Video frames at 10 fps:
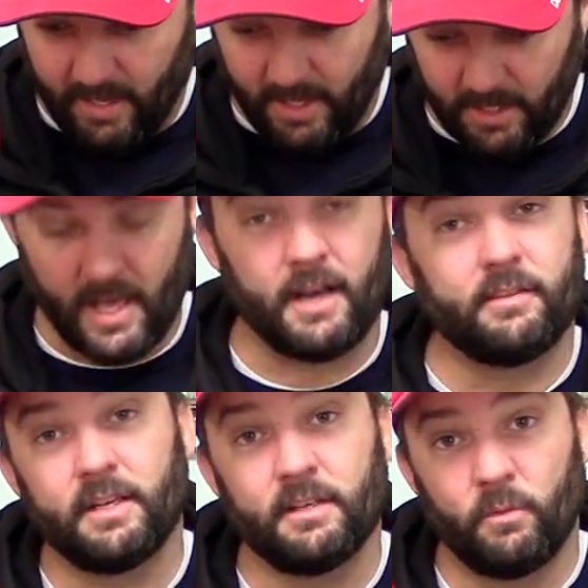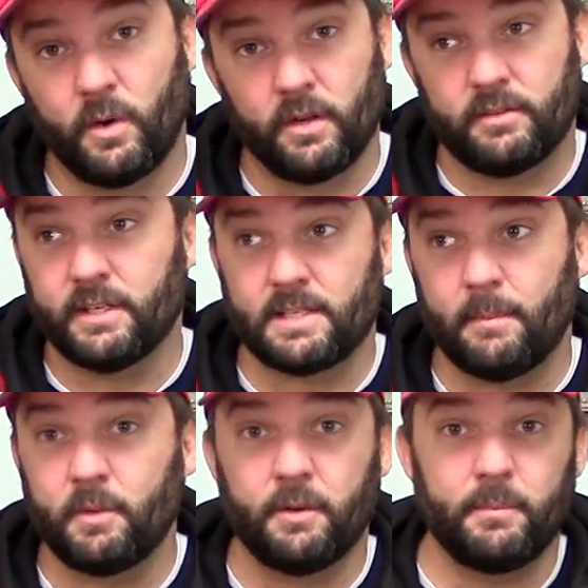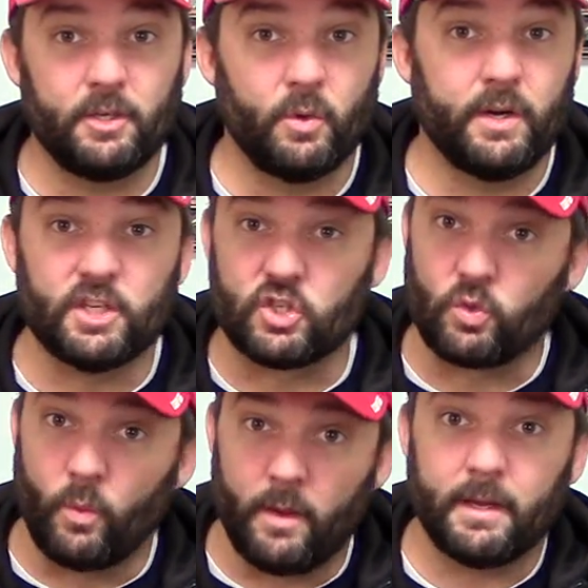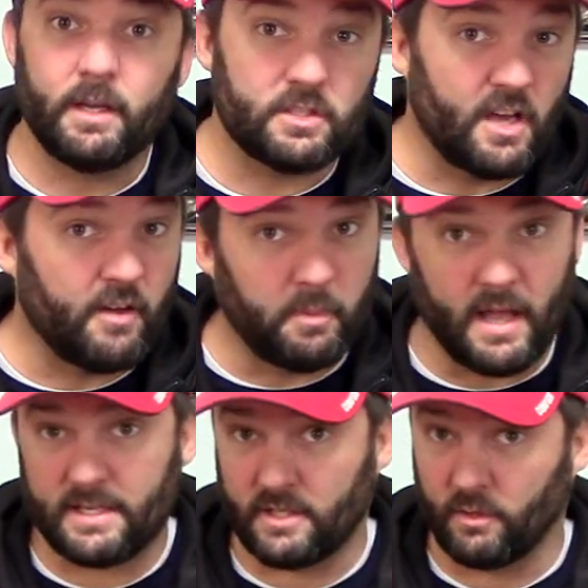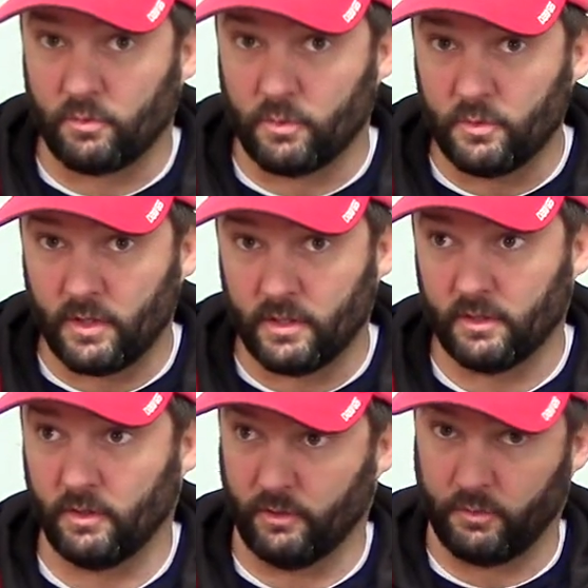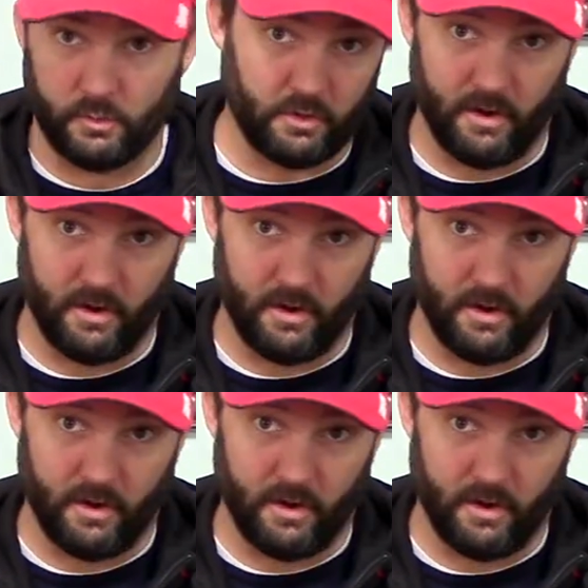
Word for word: a lot of things, one of the things I'm going to be doing is swimming a soft plastic through the, through the